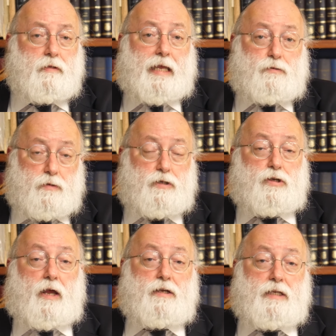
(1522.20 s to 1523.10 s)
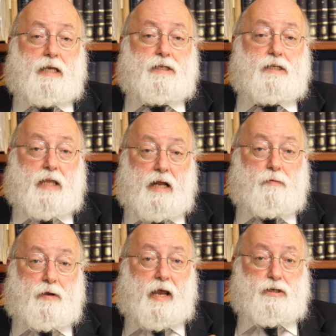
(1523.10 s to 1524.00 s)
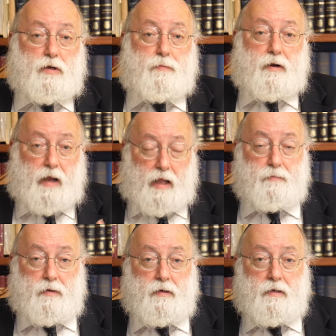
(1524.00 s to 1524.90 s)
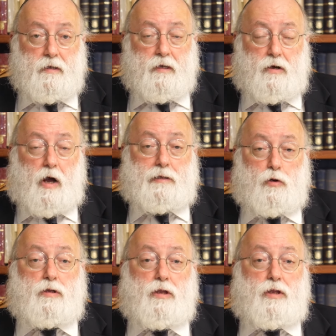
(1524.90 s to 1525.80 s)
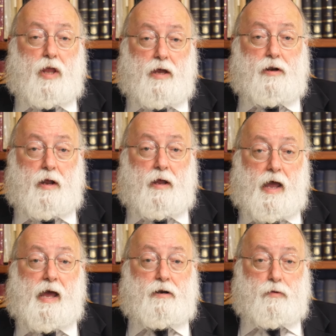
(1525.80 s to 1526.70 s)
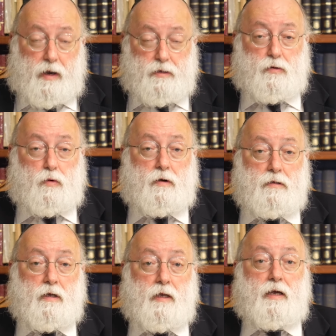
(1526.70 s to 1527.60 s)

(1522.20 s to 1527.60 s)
That's what the Zohar says. It's talking about Isa Bara Alma. God looked into the Torah and created the world.